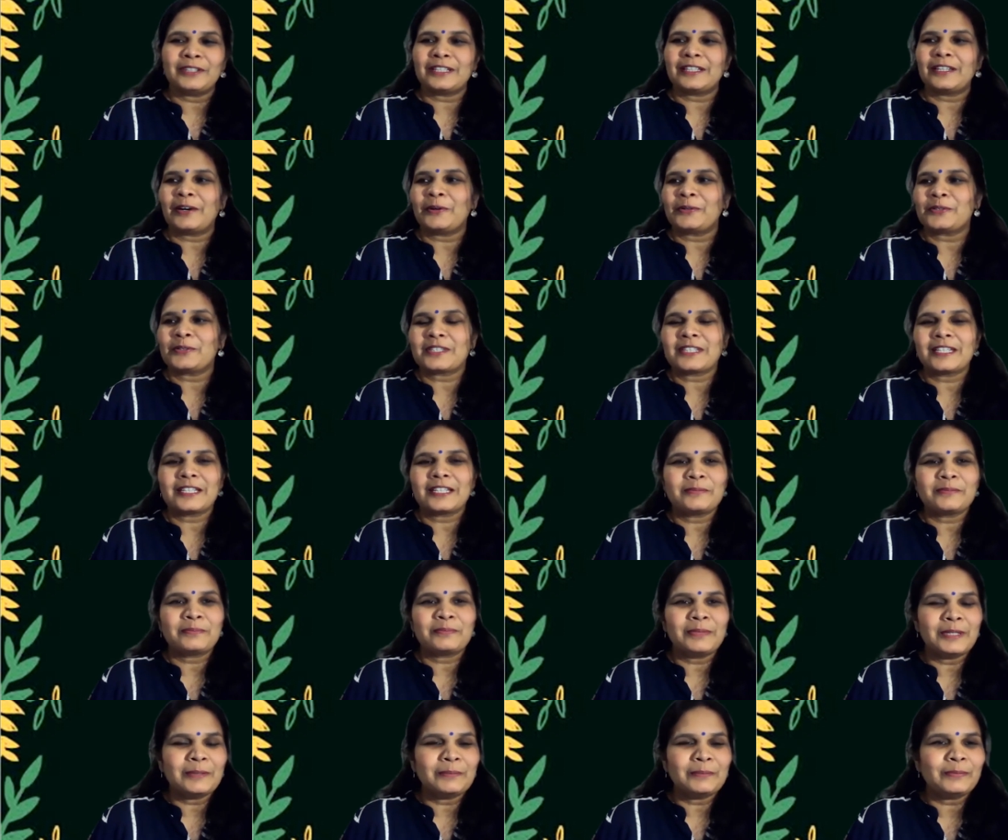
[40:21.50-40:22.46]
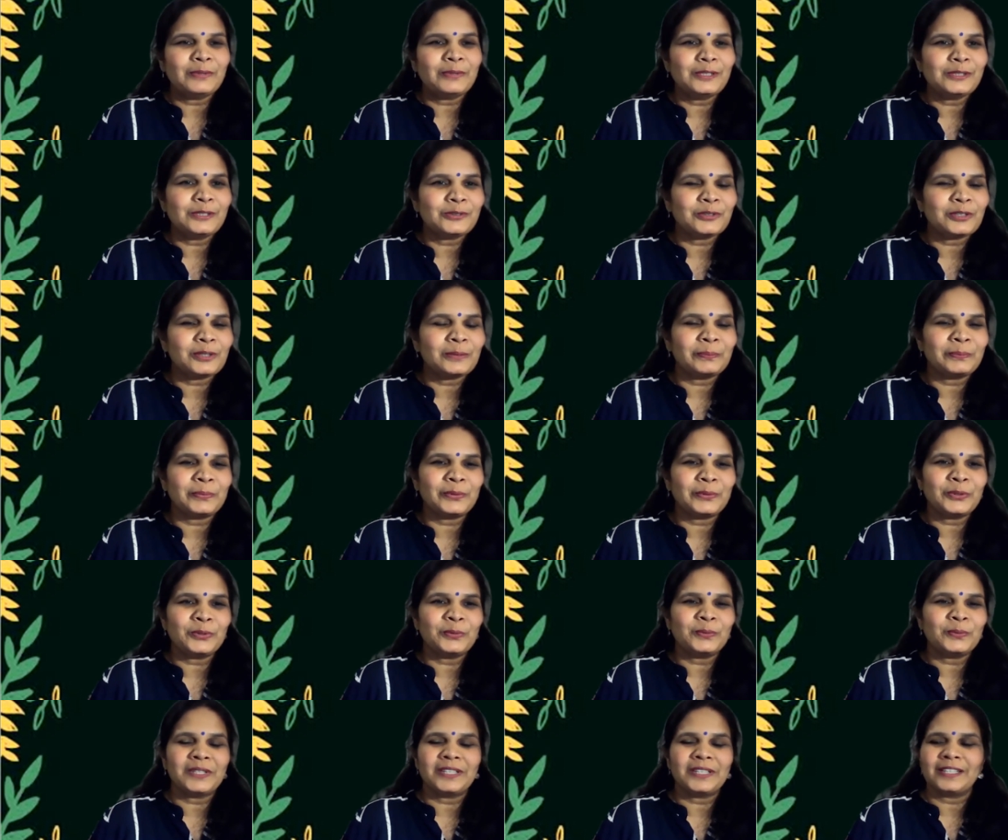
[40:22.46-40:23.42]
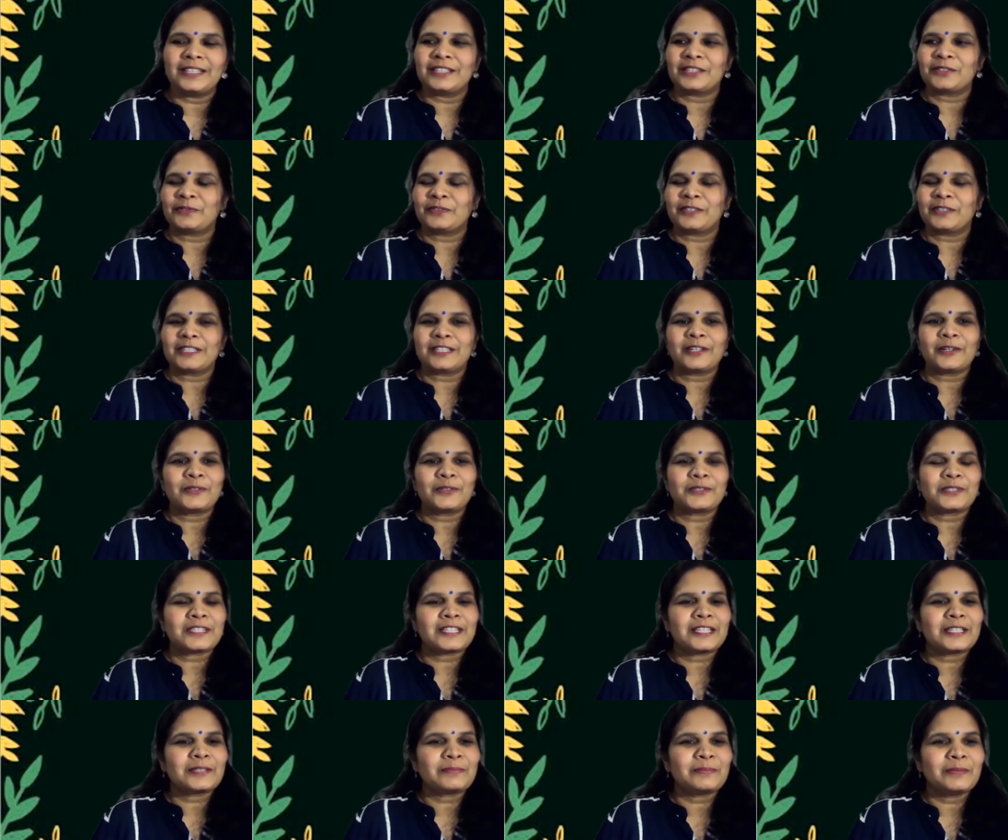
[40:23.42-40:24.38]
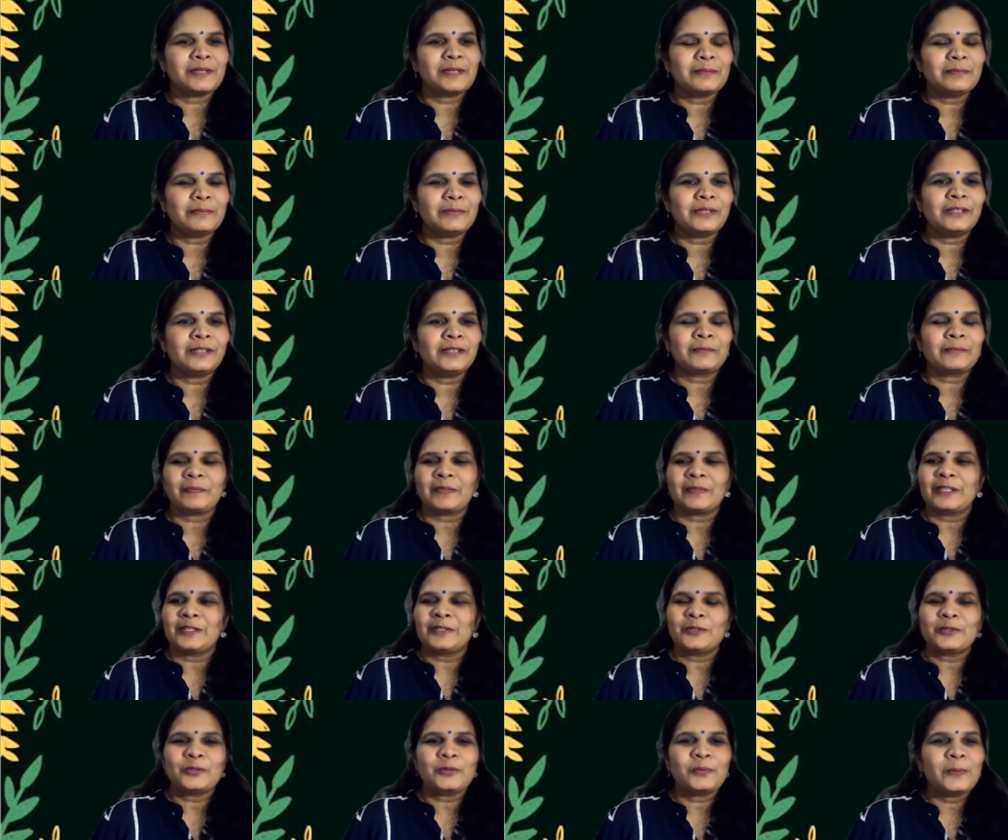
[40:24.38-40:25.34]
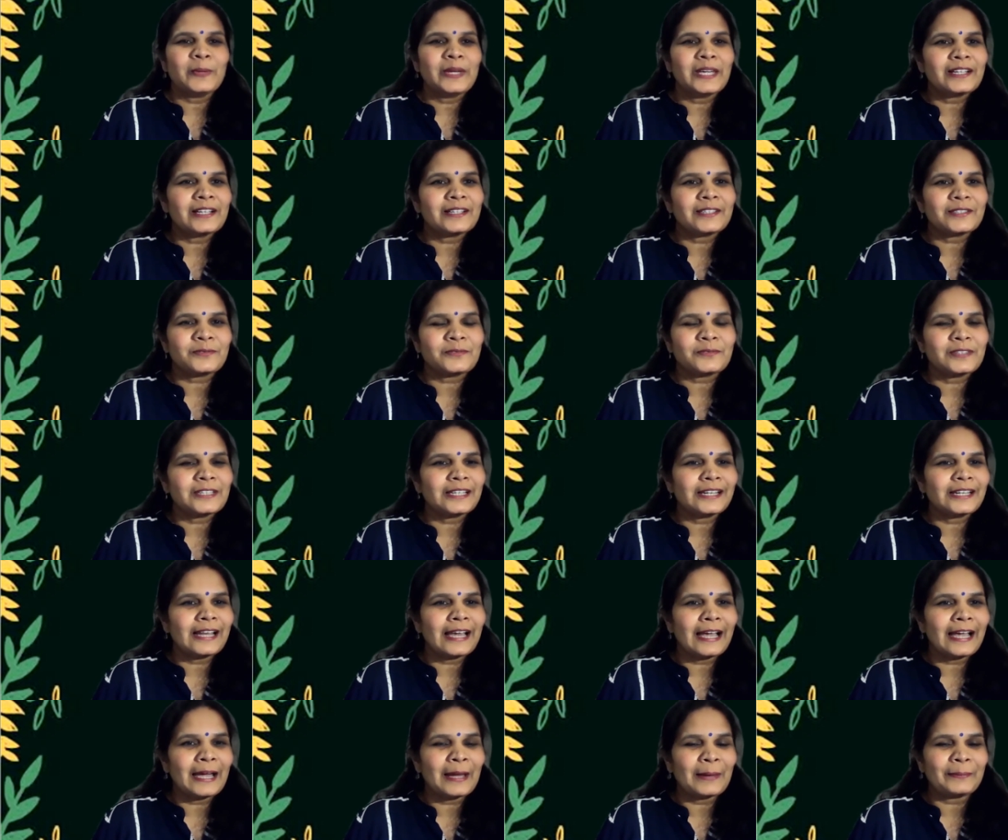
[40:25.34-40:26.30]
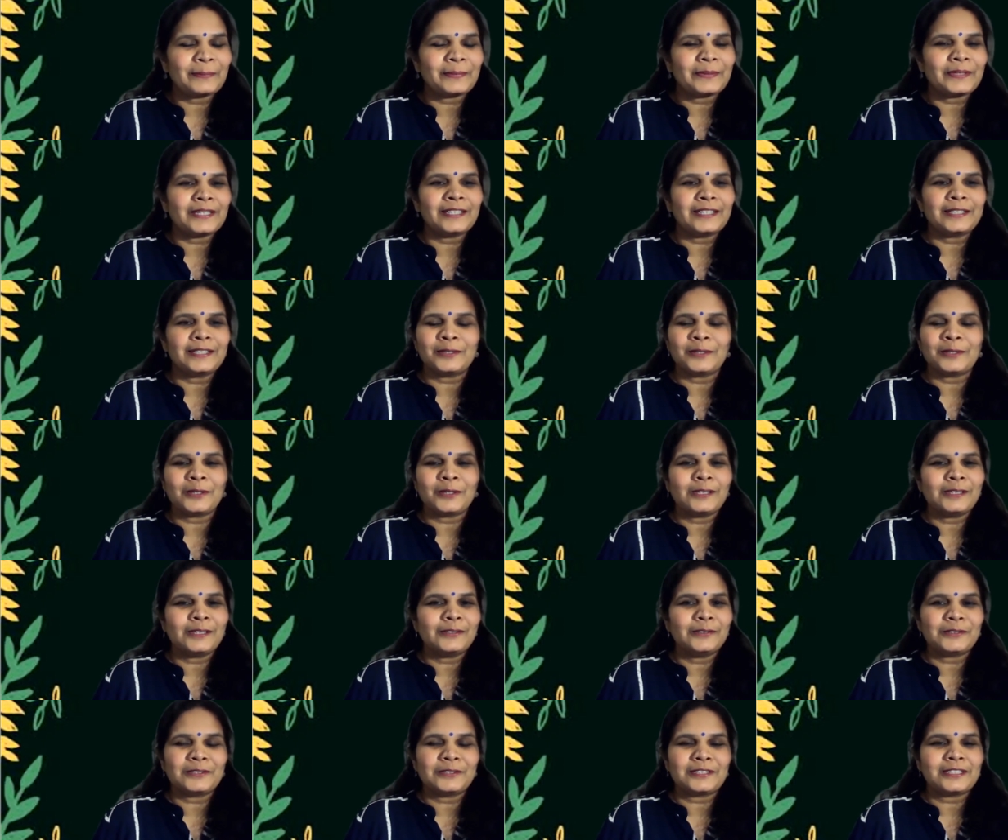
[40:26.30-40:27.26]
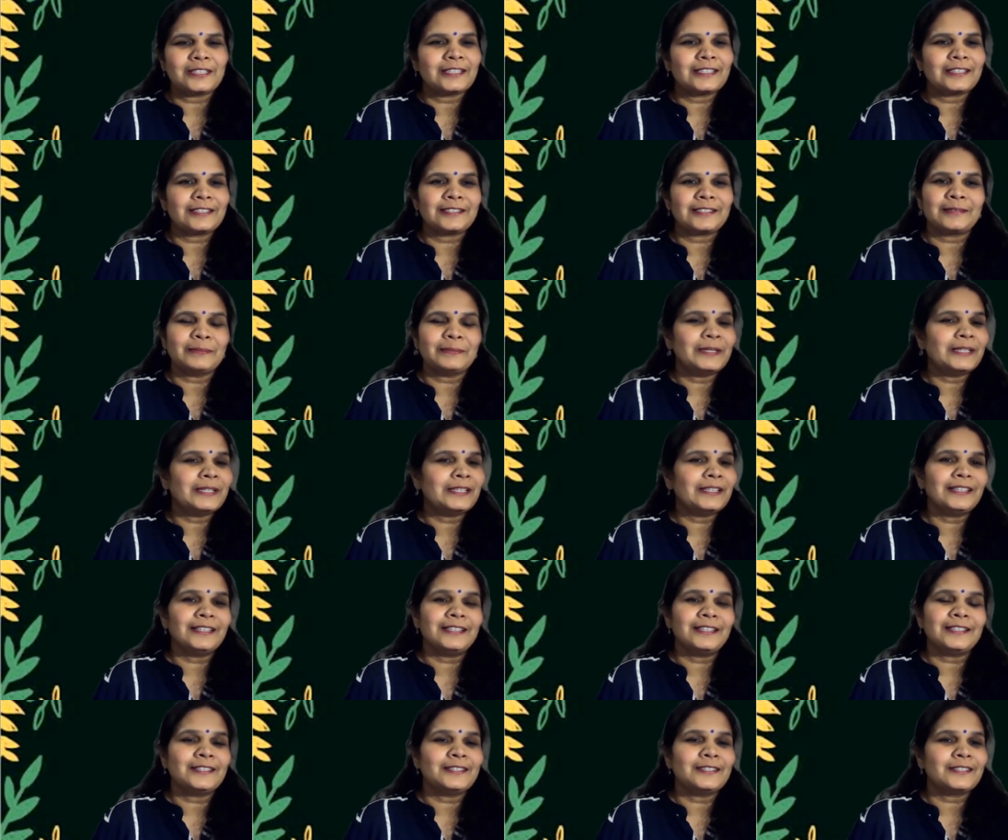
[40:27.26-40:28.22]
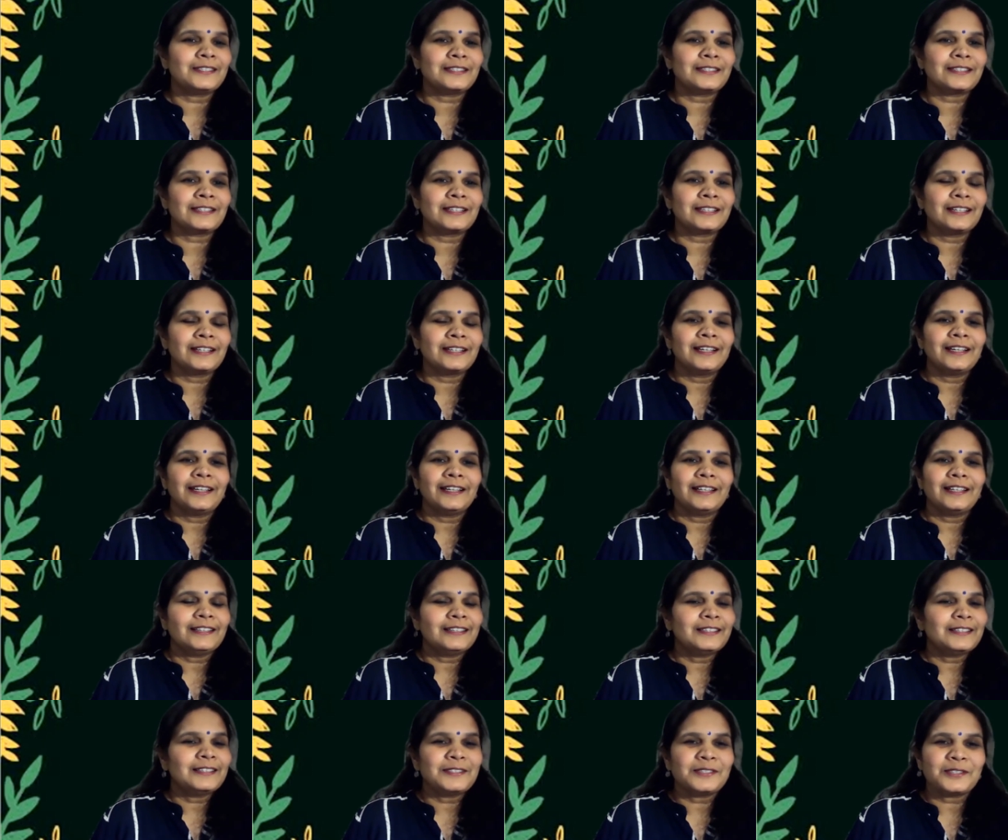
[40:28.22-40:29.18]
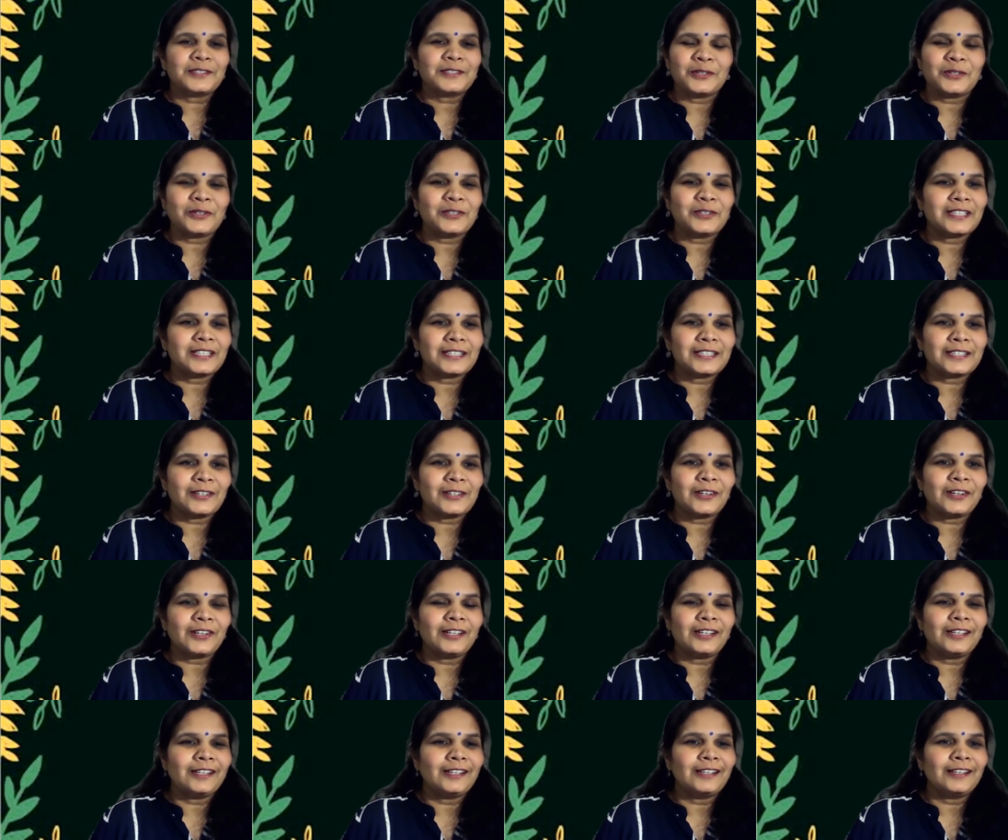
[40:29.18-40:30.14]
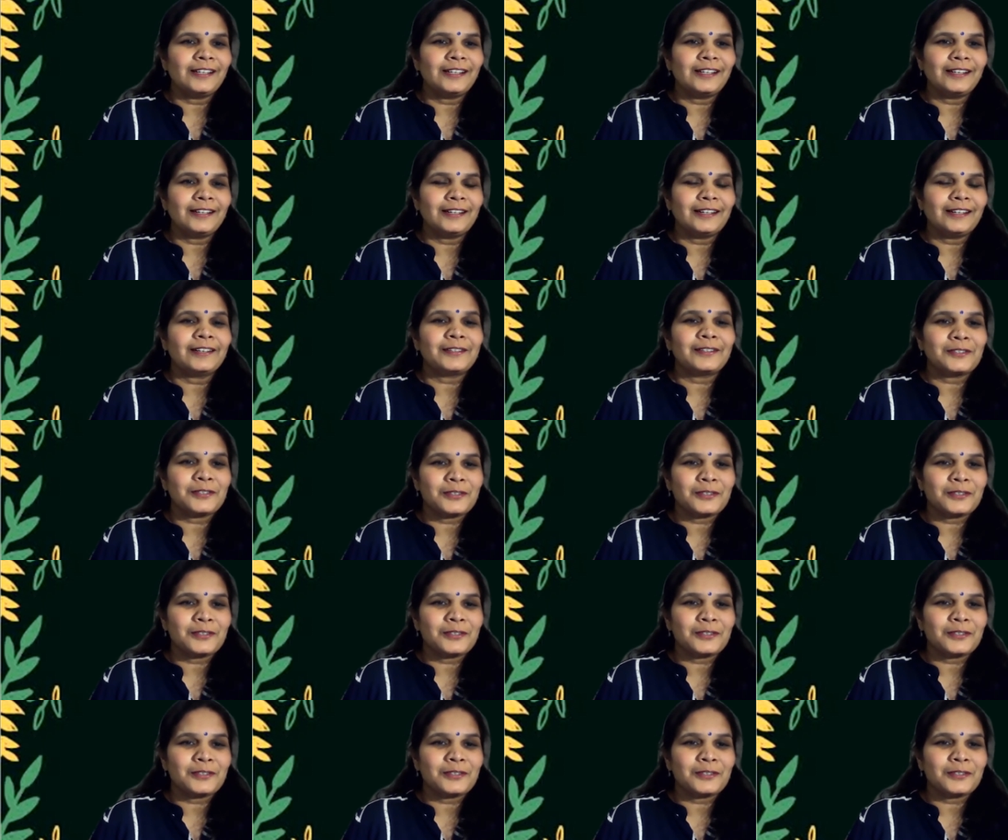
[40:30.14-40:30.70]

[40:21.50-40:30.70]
for the outside people to approve us, for the outside people to make us feel happy and all those things. But that is not at all